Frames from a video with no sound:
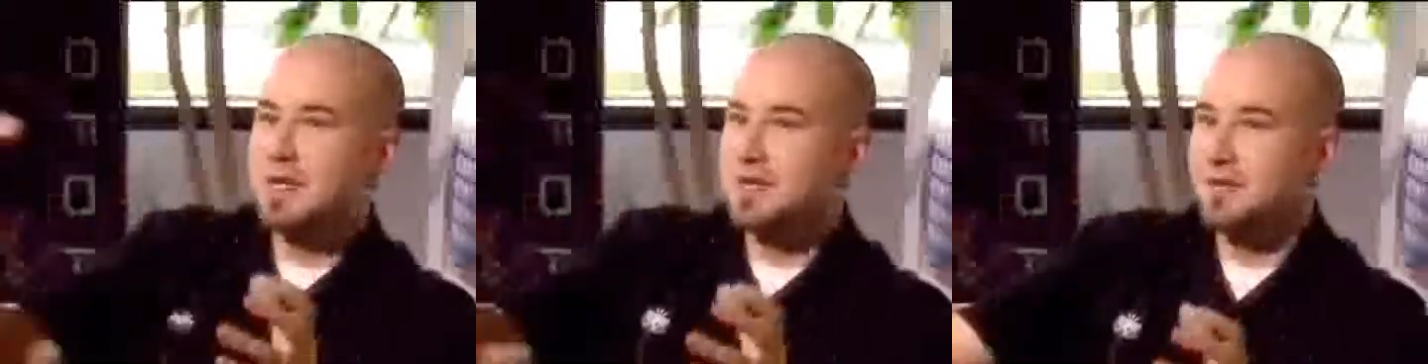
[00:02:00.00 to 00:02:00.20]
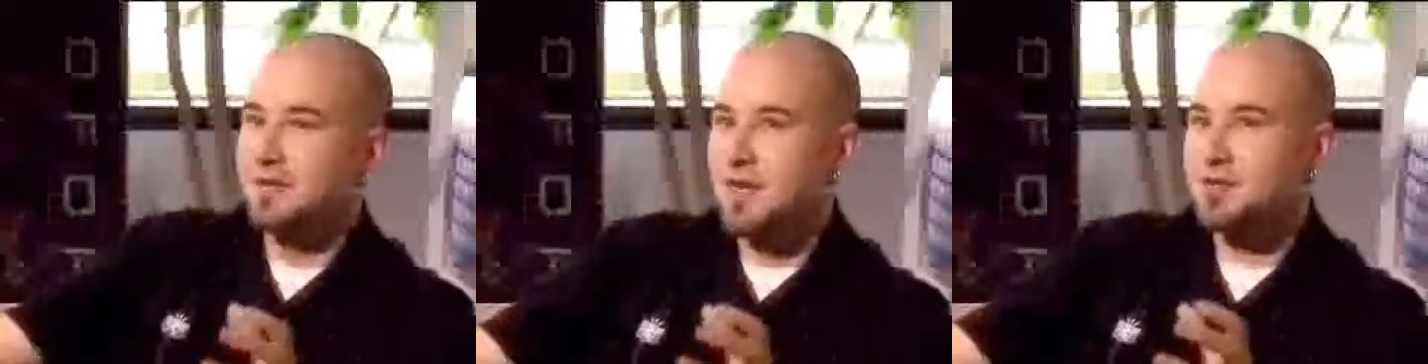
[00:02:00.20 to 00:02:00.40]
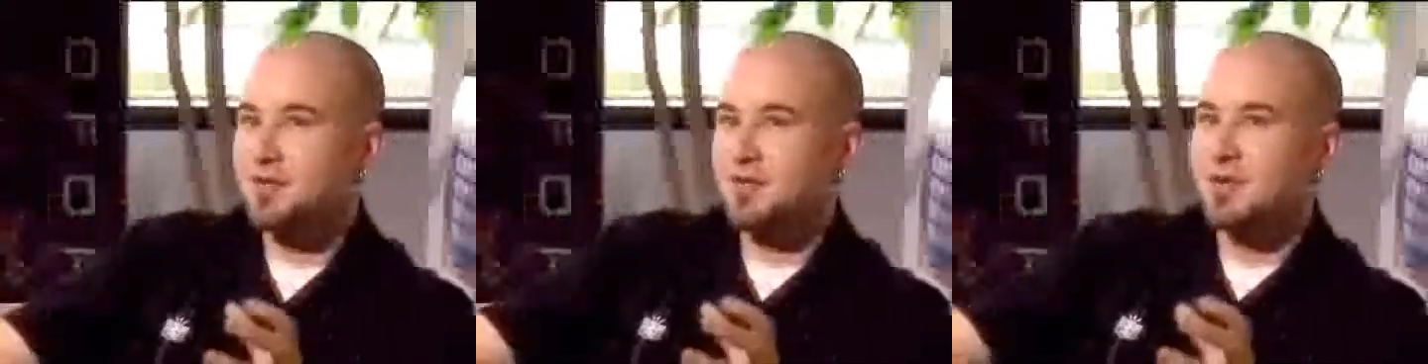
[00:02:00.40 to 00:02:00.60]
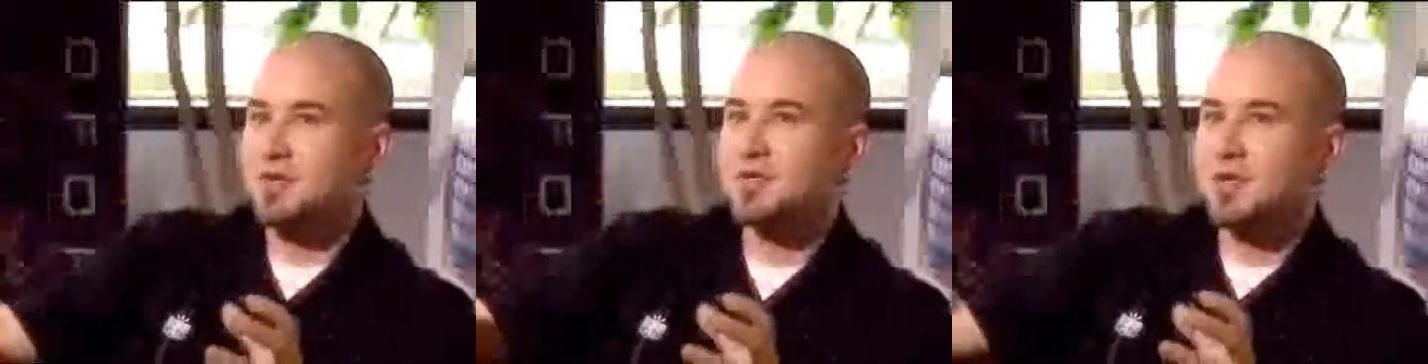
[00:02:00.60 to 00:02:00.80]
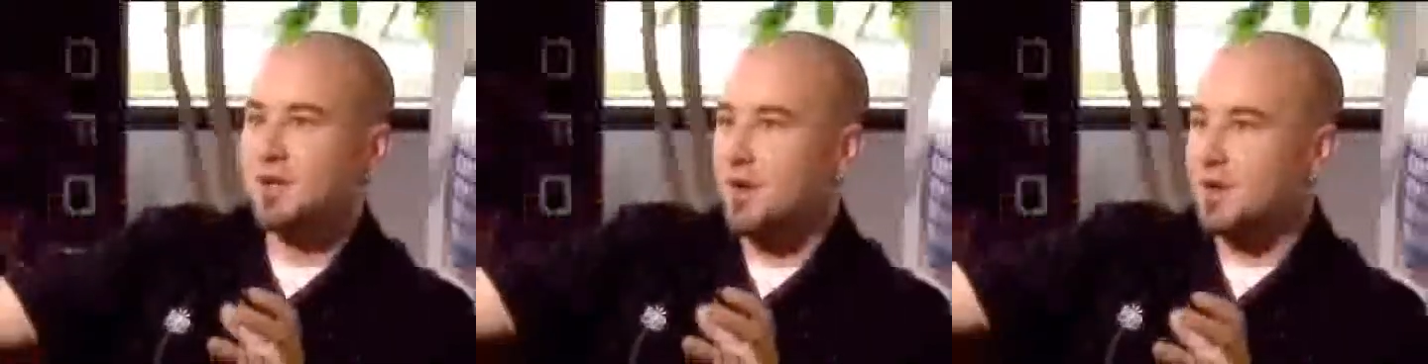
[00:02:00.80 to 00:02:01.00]
need the
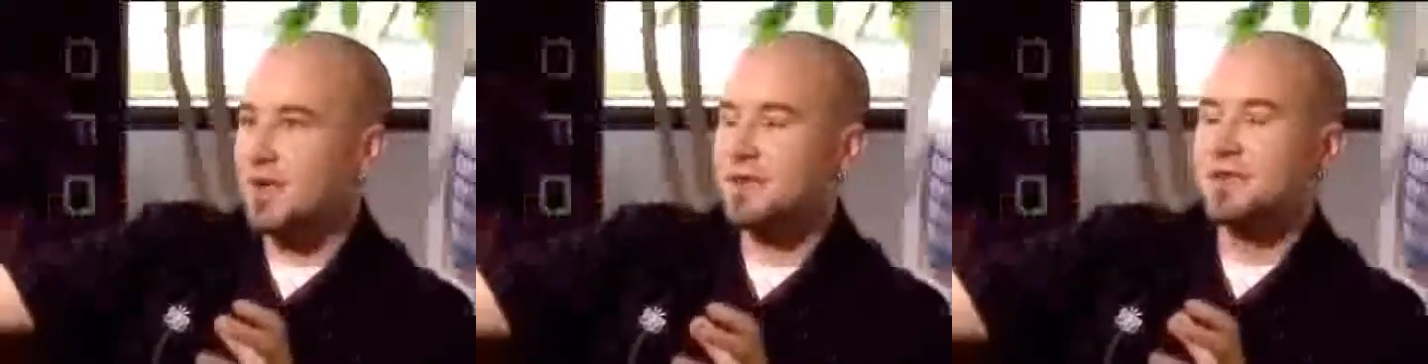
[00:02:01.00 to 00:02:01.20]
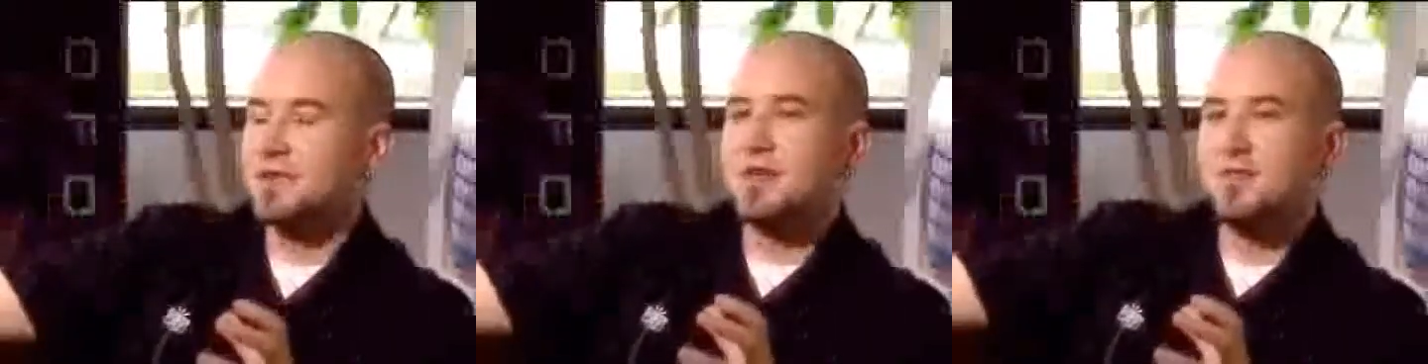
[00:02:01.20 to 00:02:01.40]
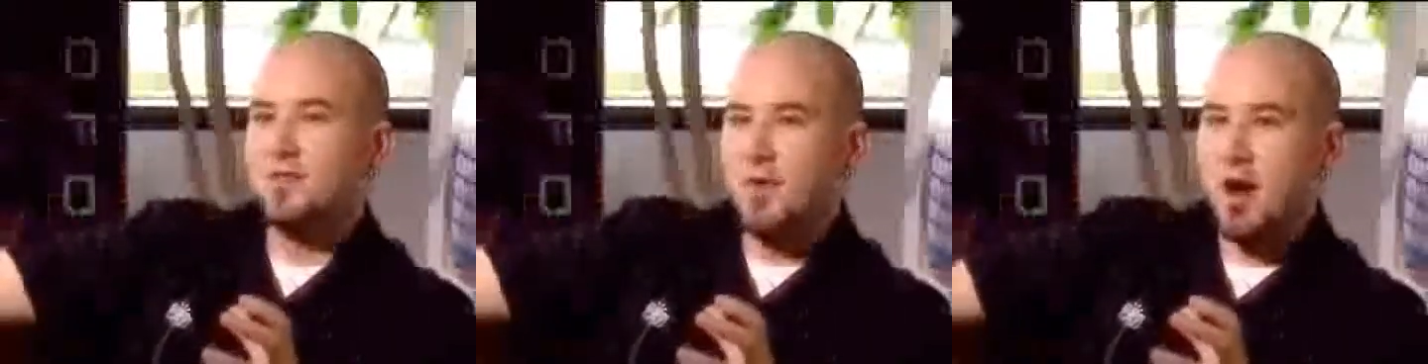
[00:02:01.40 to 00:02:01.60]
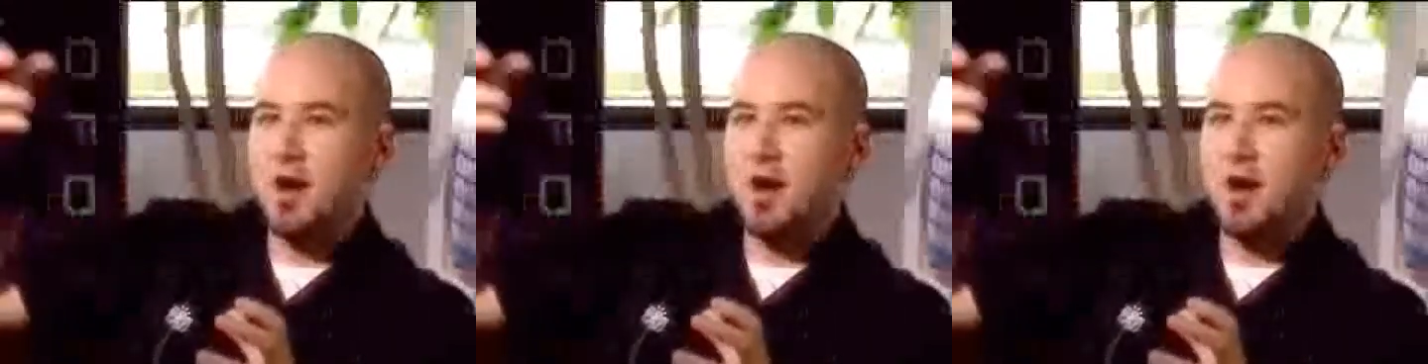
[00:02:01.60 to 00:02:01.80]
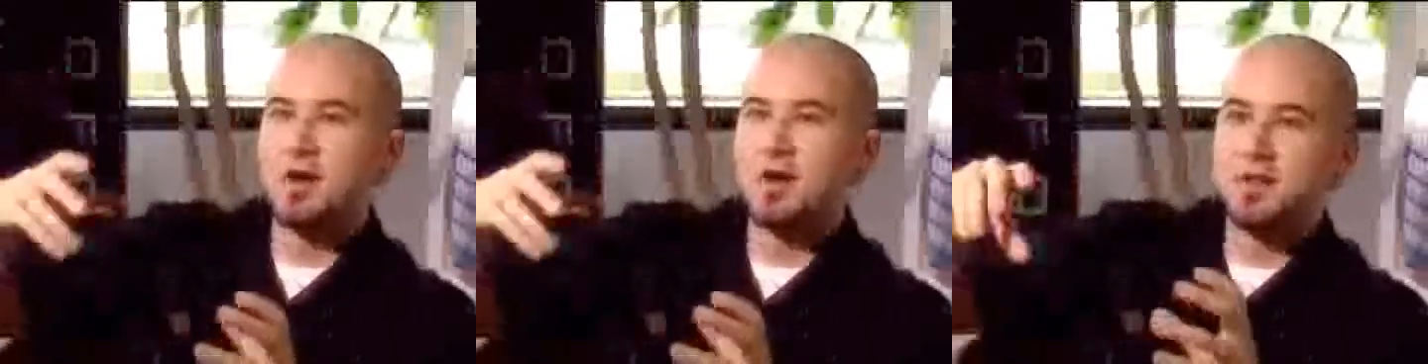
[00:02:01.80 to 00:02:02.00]
adventurers to go get the
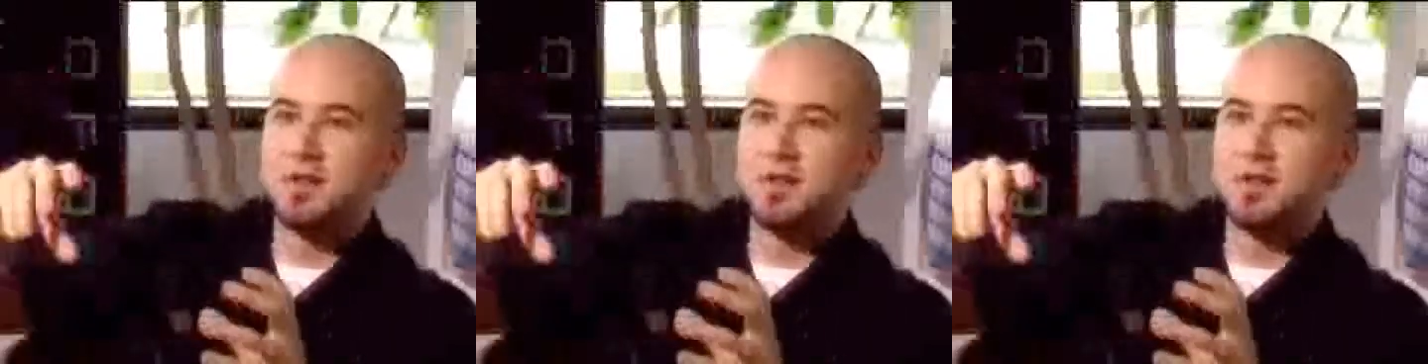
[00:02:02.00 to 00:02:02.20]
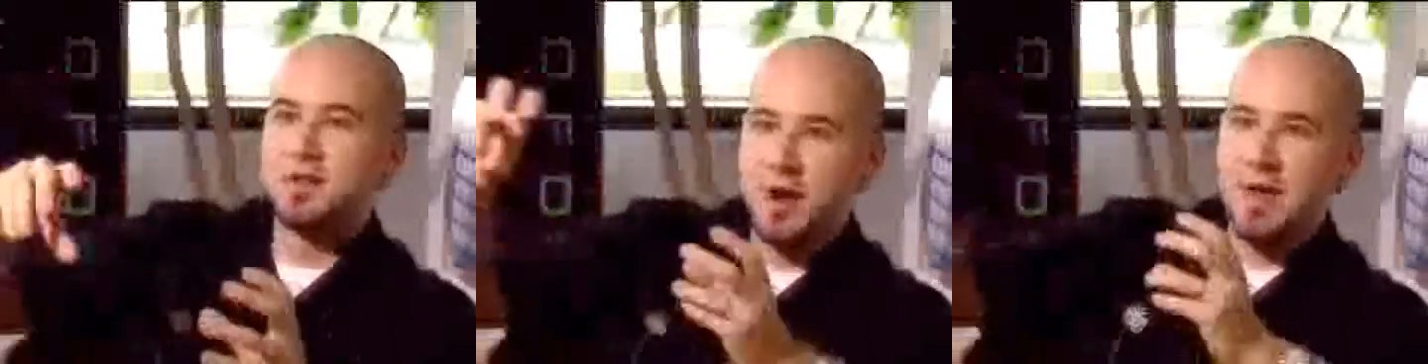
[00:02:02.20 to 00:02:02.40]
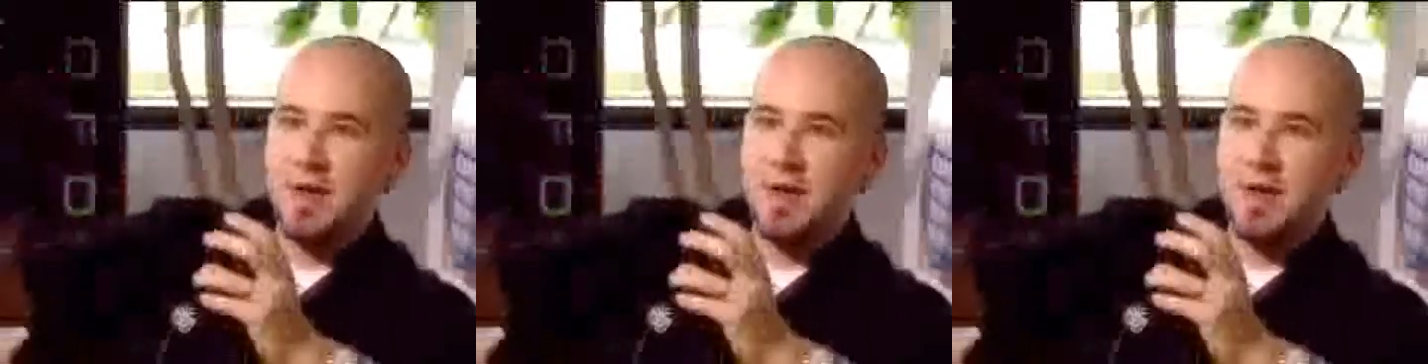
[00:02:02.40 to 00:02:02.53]
raw goods or bring